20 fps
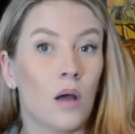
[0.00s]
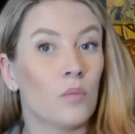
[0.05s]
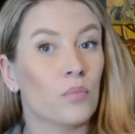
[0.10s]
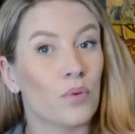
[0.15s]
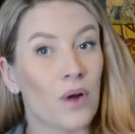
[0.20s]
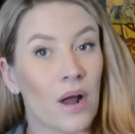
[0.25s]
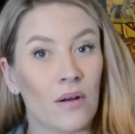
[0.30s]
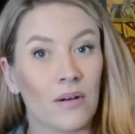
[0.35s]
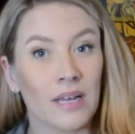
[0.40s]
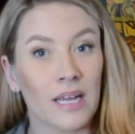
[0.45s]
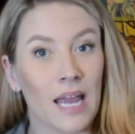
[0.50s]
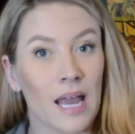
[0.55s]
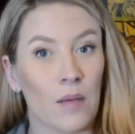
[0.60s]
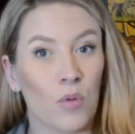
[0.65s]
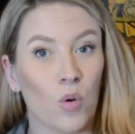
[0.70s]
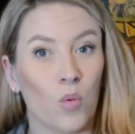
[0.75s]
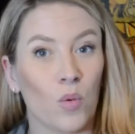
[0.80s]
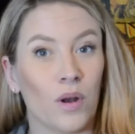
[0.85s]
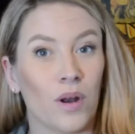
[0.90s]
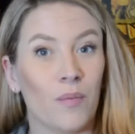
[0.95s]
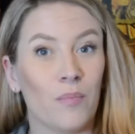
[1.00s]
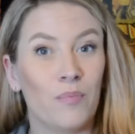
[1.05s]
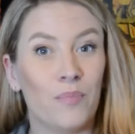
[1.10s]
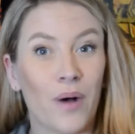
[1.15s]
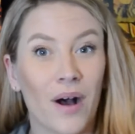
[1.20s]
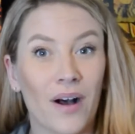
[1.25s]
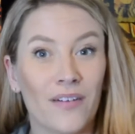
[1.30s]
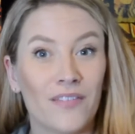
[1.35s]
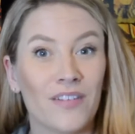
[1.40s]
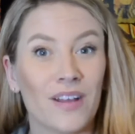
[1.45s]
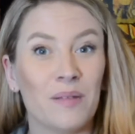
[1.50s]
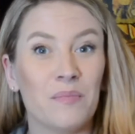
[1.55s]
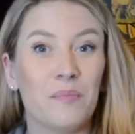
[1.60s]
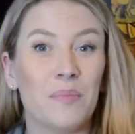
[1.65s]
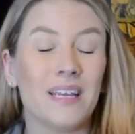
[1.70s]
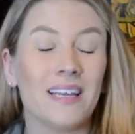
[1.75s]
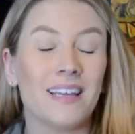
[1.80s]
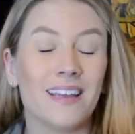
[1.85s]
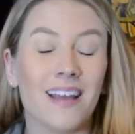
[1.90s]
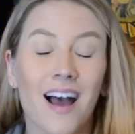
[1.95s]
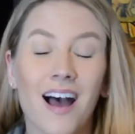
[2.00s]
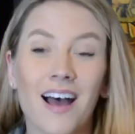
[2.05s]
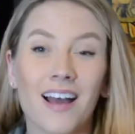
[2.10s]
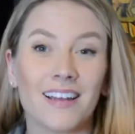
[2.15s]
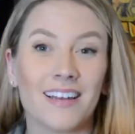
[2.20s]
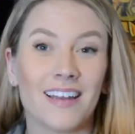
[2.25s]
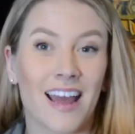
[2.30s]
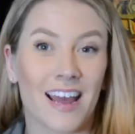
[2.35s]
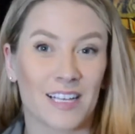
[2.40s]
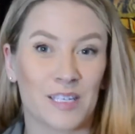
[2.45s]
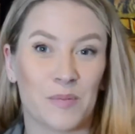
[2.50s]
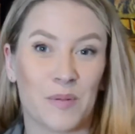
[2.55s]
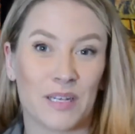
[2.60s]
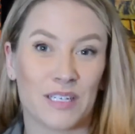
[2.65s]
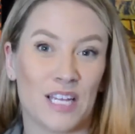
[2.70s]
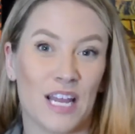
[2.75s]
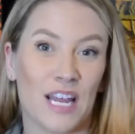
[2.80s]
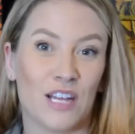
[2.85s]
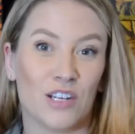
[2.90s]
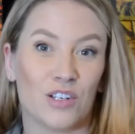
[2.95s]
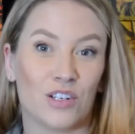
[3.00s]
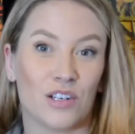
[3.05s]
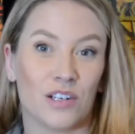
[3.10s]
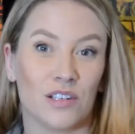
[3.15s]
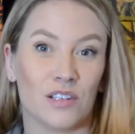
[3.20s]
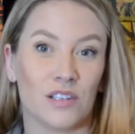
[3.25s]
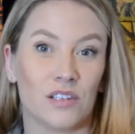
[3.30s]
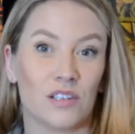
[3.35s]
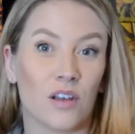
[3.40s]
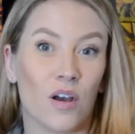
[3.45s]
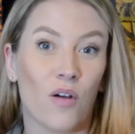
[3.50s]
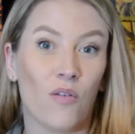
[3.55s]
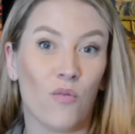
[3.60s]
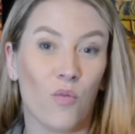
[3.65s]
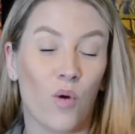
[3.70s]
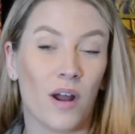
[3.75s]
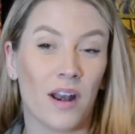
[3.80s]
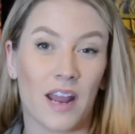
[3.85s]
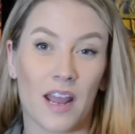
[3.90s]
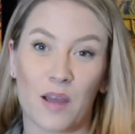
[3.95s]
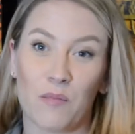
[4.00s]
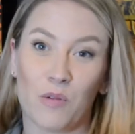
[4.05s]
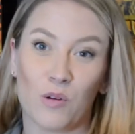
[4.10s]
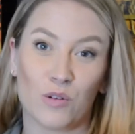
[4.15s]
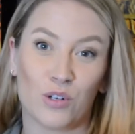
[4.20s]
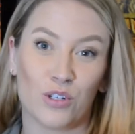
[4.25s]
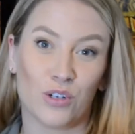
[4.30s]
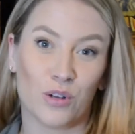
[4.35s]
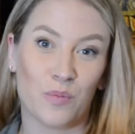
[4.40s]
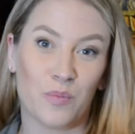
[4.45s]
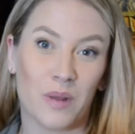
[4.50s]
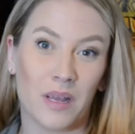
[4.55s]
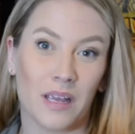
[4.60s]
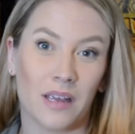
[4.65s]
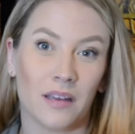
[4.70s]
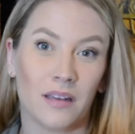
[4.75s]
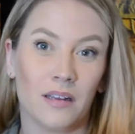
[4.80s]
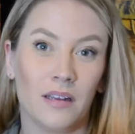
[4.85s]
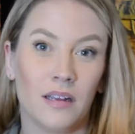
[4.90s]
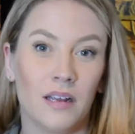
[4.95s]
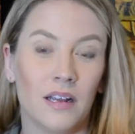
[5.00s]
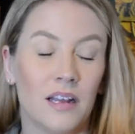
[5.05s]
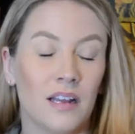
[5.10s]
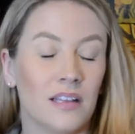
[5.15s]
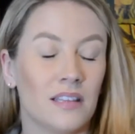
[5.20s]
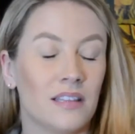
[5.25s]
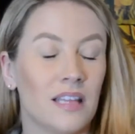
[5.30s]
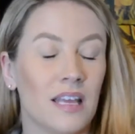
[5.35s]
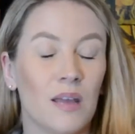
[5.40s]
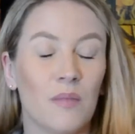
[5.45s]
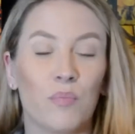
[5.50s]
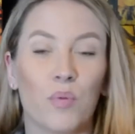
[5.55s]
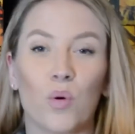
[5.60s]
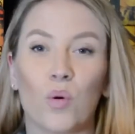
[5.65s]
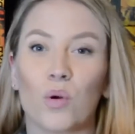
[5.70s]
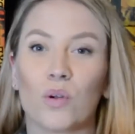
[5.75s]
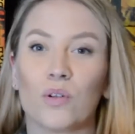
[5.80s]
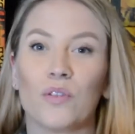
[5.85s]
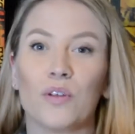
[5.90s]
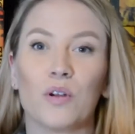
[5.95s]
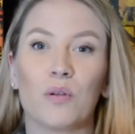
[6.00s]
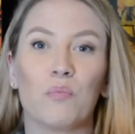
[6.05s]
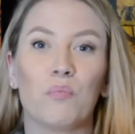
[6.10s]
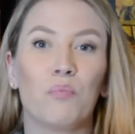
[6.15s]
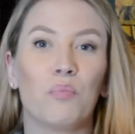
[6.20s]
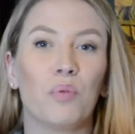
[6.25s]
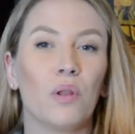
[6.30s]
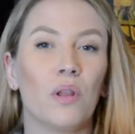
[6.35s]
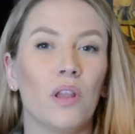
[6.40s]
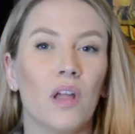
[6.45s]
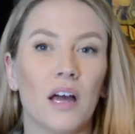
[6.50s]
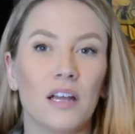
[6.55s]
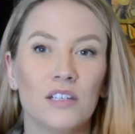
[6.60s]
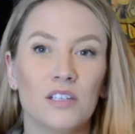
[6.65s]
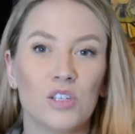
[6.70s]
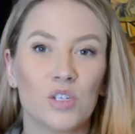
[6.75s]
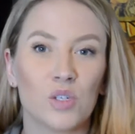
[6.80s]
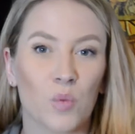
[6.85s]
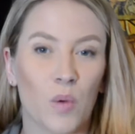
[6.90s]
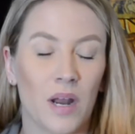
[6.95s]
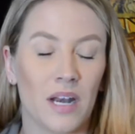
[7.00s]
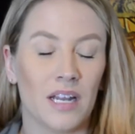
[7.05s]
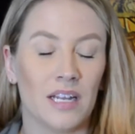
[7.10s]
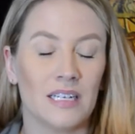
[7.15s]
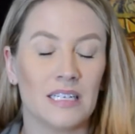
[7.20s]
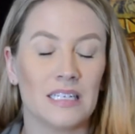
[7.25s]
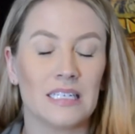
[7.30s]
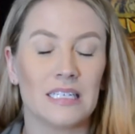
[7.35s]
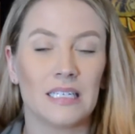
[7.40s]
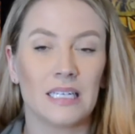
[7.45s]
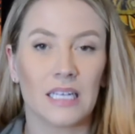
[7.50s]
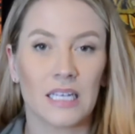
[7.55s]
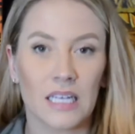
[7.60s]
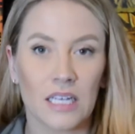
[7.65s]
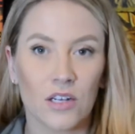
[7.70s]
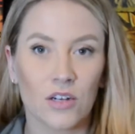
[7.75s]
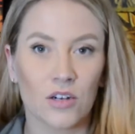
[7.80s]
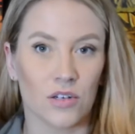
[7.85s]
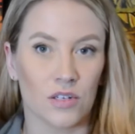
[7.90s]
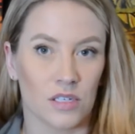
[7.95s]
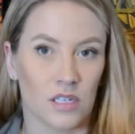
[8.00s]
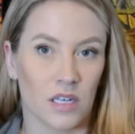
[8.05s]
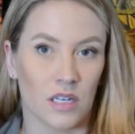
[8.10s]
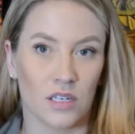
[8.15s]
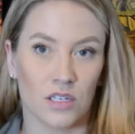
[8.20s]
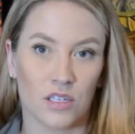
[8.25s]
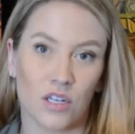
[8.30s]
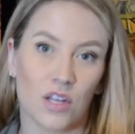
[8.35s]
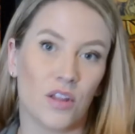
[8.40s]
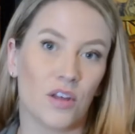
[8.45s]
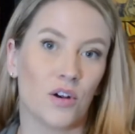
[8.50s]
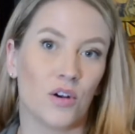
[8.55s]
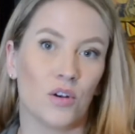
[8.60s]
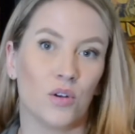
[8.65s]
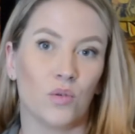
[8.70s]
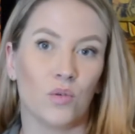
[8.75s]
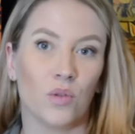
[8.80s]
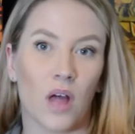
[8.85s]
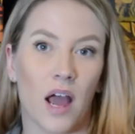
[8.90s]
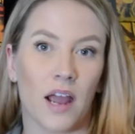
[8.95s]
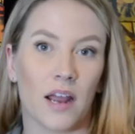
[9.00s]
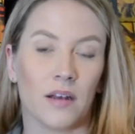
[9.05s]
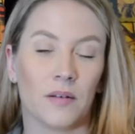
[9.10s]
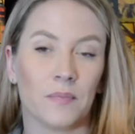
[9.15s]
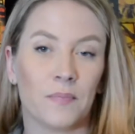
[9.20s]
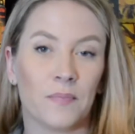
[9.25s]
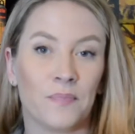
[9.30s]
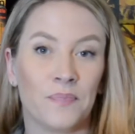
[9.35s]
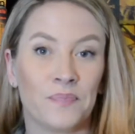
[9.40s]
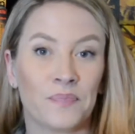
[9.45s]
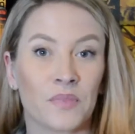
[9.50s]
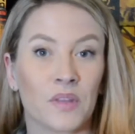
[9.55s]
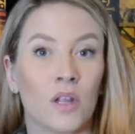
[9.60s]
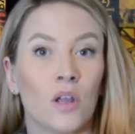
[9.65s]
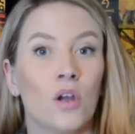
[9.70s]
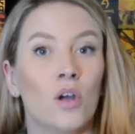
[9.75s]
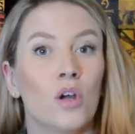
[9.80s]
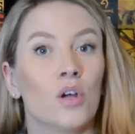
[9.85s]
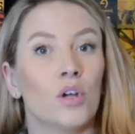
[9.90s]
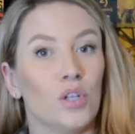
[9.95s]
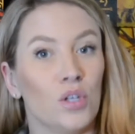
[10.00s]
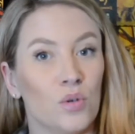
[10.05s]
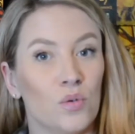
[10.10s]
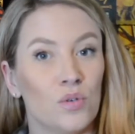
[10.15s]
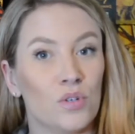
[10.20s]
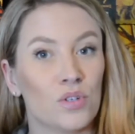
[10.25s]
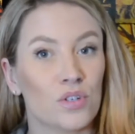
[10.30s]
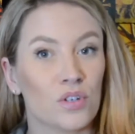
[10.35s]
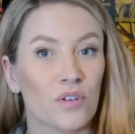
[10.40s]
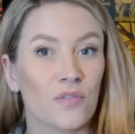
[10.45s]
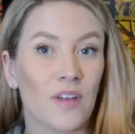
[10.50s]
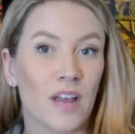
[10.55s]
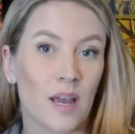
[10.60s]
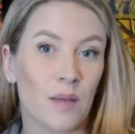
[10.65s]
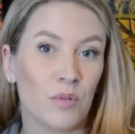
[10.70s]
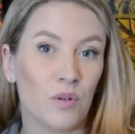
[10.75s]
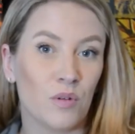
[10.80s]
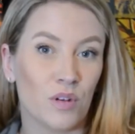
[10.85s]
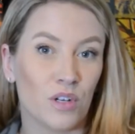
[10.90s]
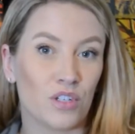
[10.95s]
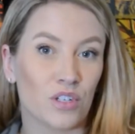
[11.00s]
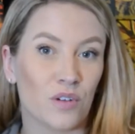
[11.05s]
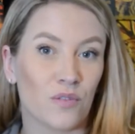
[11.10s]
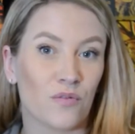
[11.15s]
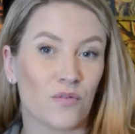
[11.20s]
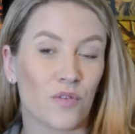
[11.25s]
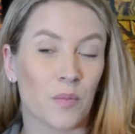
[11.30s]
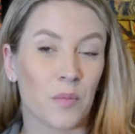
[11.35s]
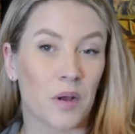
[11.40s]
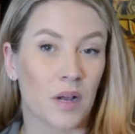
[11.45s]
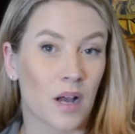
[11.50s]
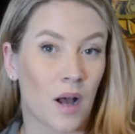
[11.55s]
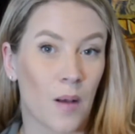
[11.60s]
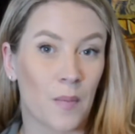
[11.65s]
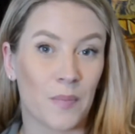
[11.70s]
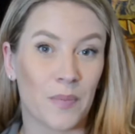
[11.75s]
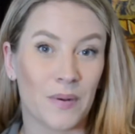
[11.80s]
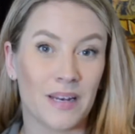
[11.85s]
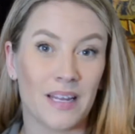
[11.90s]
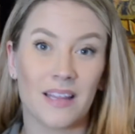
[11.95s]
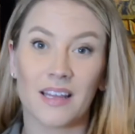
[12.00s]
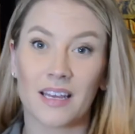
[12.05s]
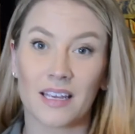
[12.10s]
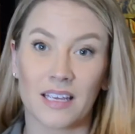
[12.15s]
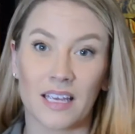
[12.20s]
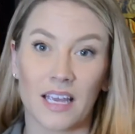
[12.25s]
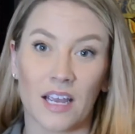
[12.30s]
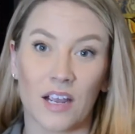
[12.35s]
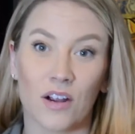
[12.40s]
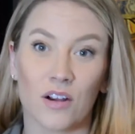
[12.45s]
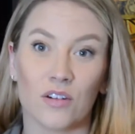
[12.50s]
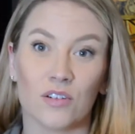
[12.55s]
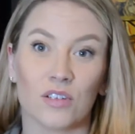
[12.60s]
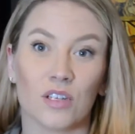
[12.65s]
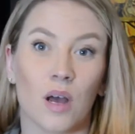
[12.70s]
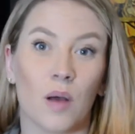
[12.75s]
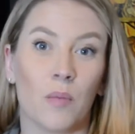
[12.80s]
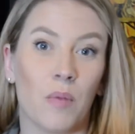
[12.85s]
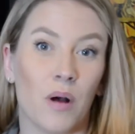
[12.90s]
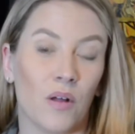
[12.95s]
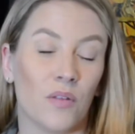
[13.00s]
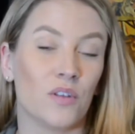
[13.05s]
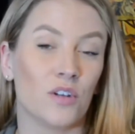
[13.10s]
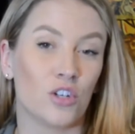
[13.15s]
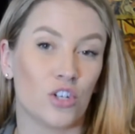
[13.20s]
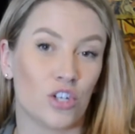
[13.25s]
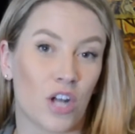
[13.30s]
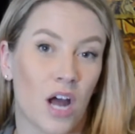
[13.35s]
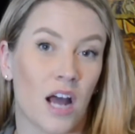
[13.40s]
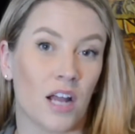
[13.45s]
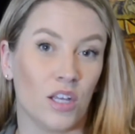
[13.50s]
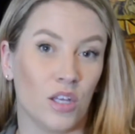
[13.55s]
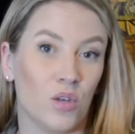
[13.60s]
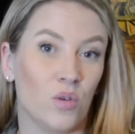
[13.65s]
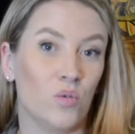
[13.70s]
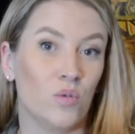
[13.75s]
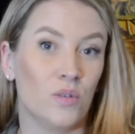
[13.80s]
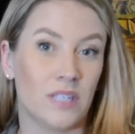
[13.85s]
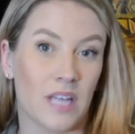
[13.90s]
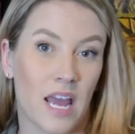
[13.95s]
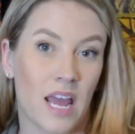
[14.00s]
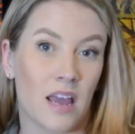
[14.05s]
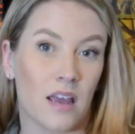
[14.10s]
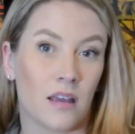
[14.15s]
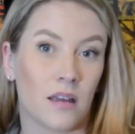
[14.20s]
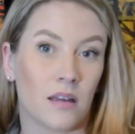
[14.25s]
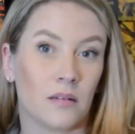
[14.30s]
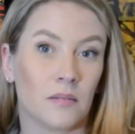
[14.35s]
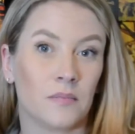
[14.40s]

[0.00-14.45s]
Browning ammo went above and beyond expectations of what ammo should be. They poured their blood, sweat, and tears into their new line. You deserve ammunition from a company that cares about the shot you take.